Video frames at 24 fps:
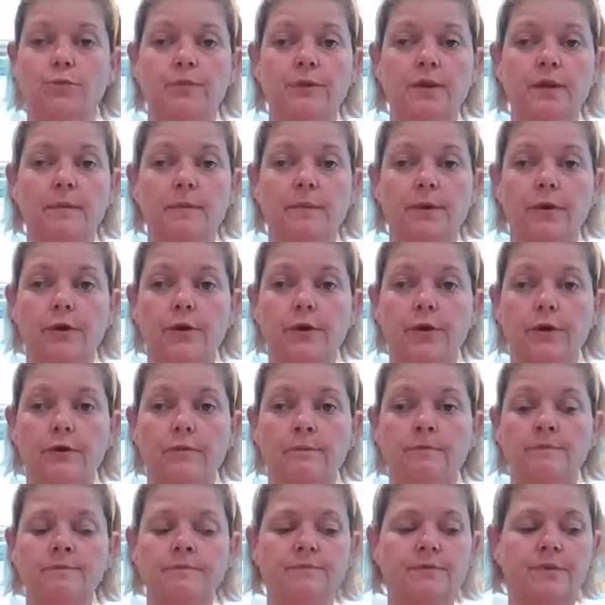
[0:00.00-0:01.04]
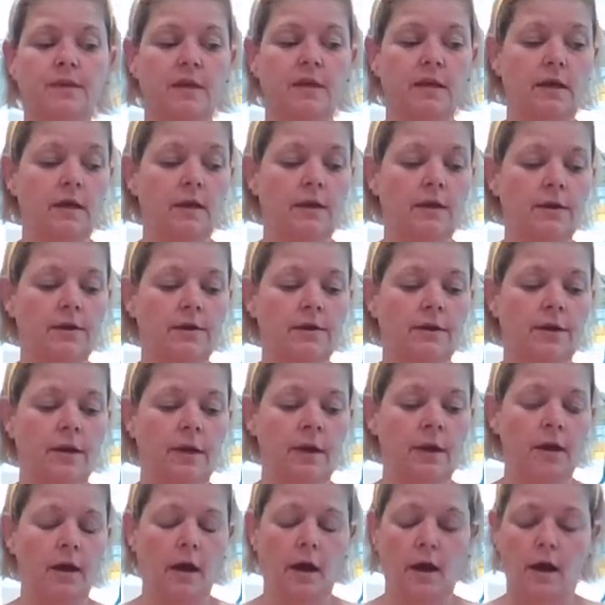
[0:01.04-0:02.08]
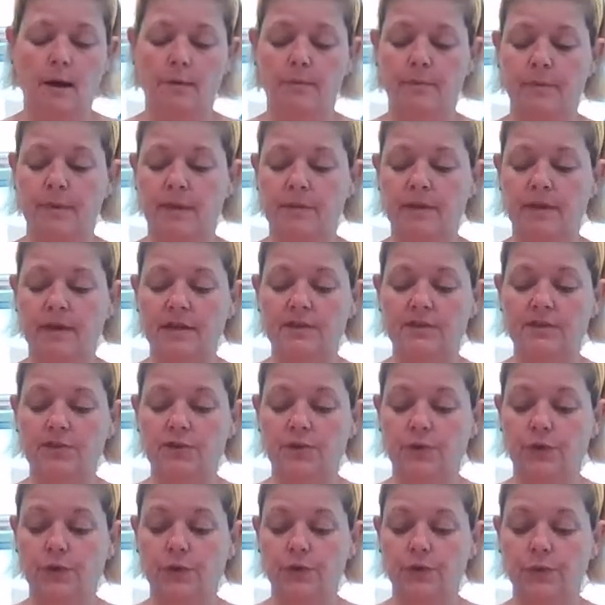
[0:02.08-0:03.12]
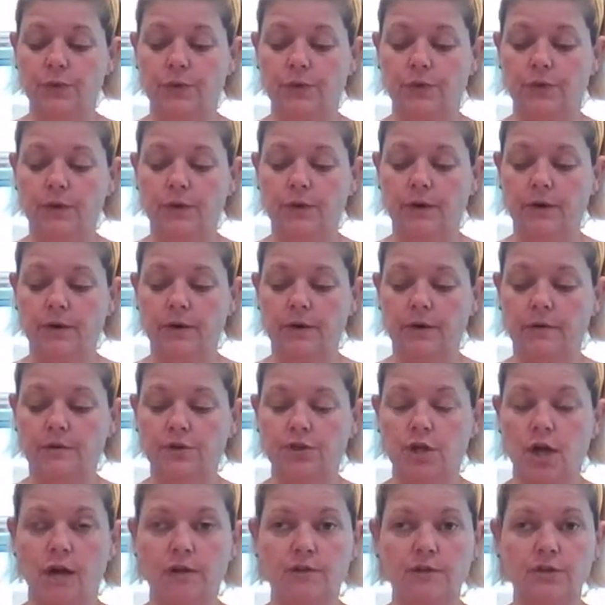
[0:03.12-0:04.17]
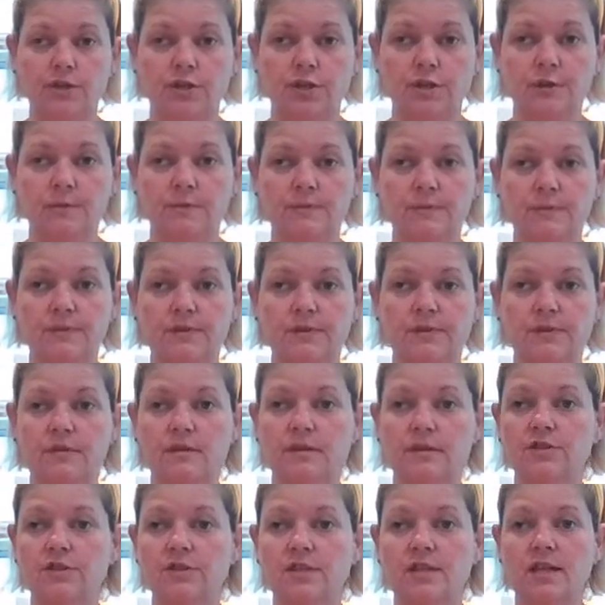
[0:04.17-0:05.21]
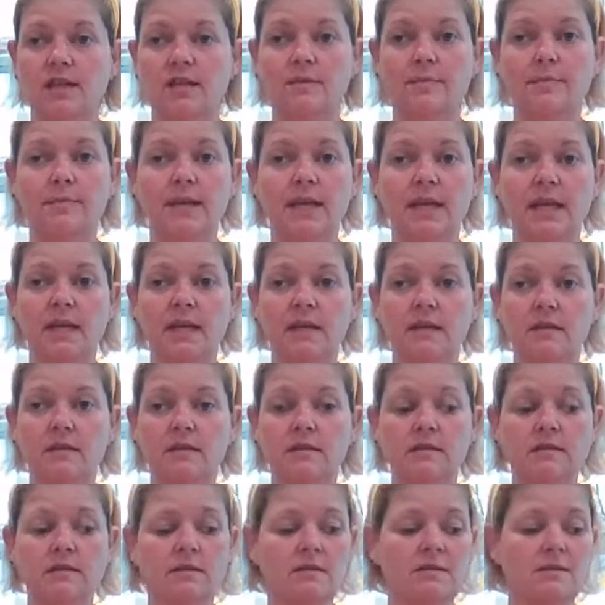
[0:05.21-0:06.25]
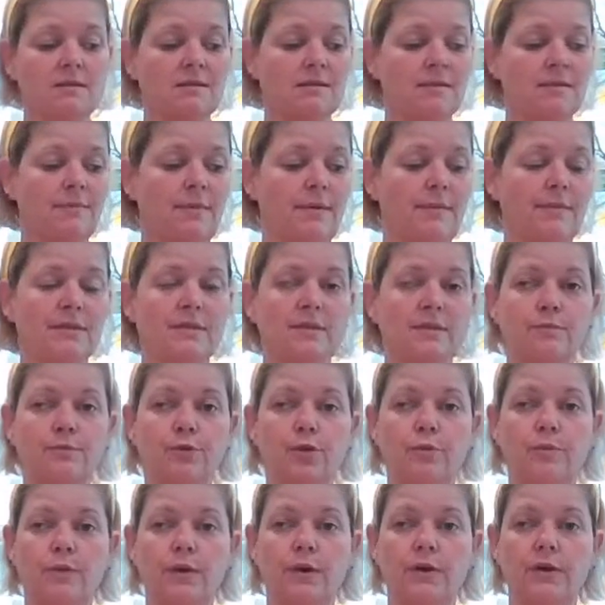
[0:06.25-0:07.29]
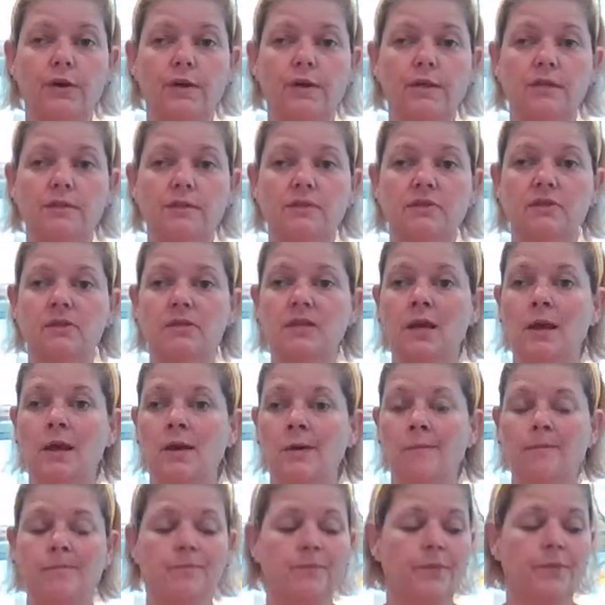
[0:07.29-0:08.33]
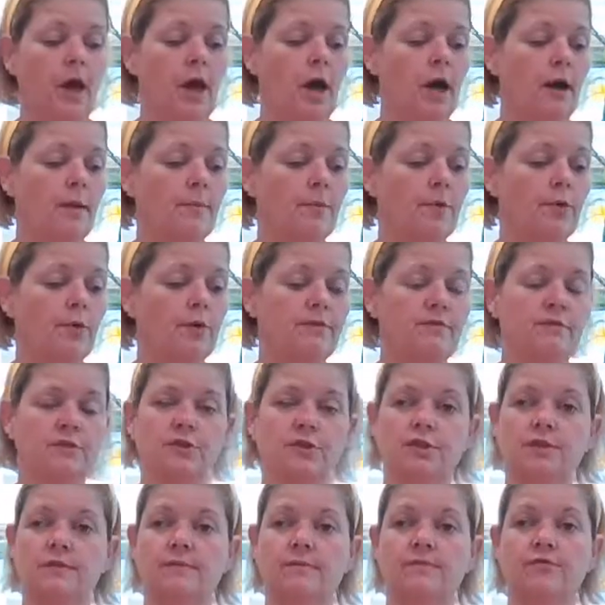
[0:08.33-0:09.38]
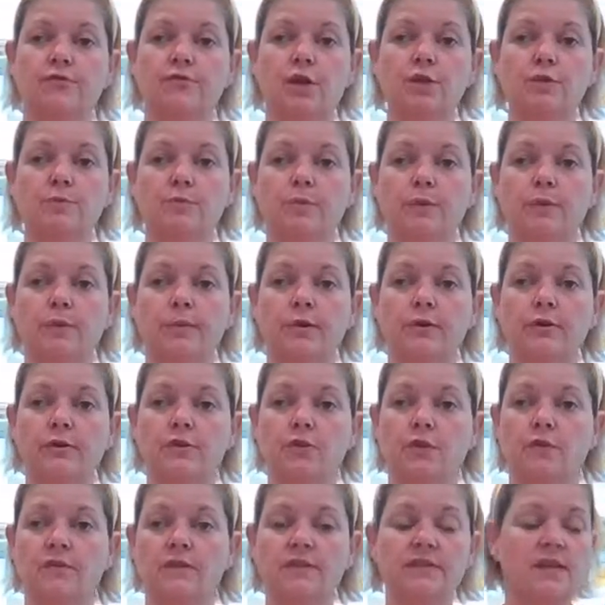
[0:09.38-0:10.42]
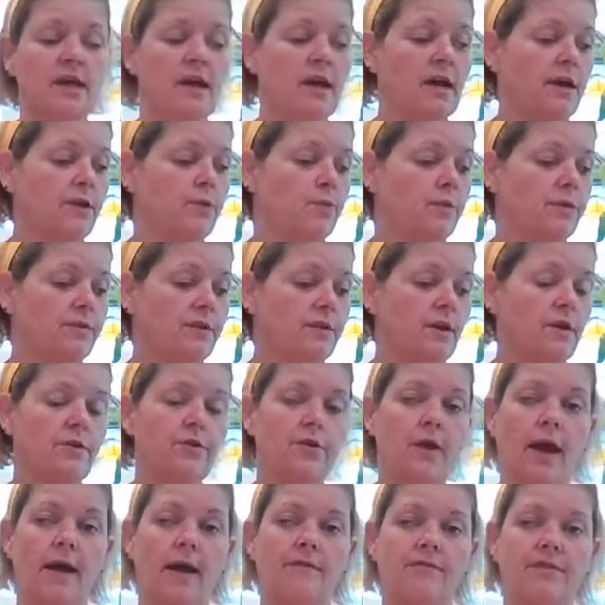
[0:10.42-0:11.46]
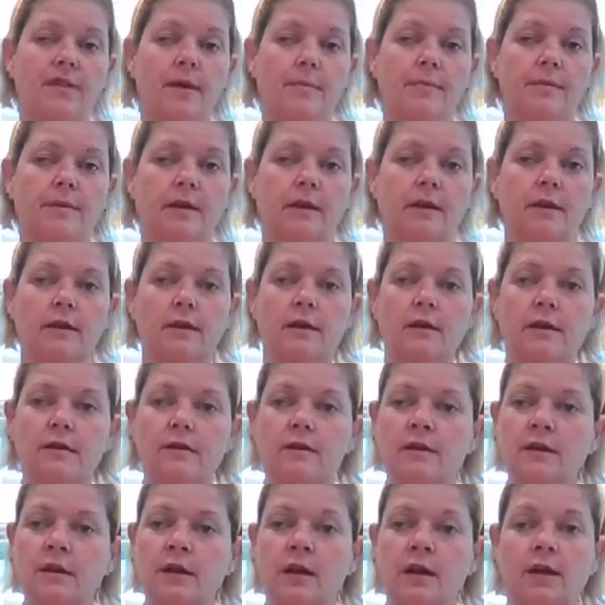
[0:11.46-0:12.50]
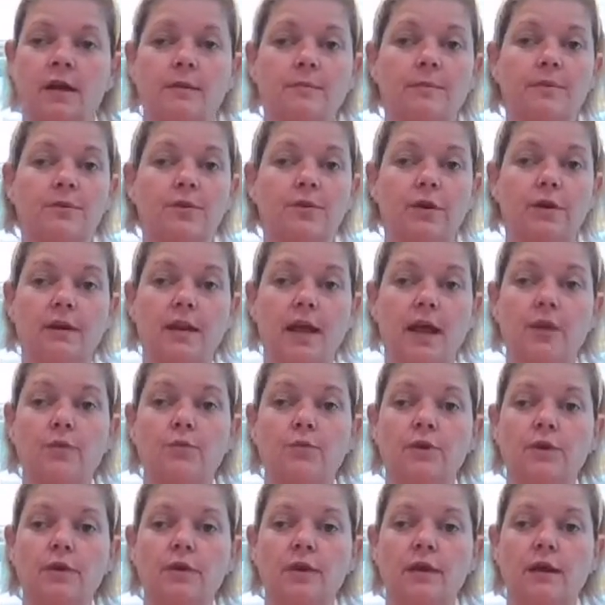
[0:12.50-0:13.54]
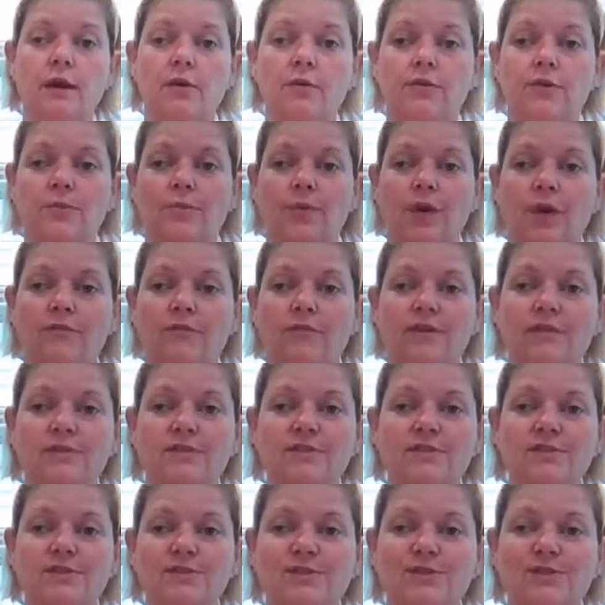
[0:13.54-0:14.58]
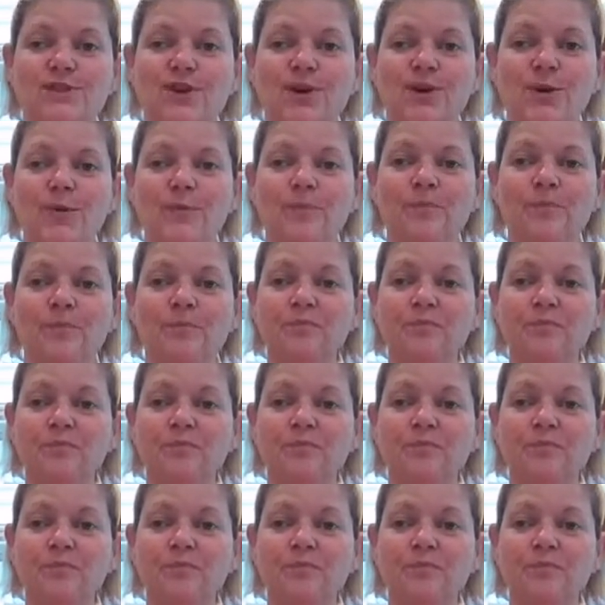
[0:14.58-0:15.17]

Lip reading: peanut butter, then maybe exclude the chocolate chips and just add the bananas, maybe some blueberries, or even just some fresh blueberries on the side with the other half of that banana. You're looking at a really healthy breakfast. So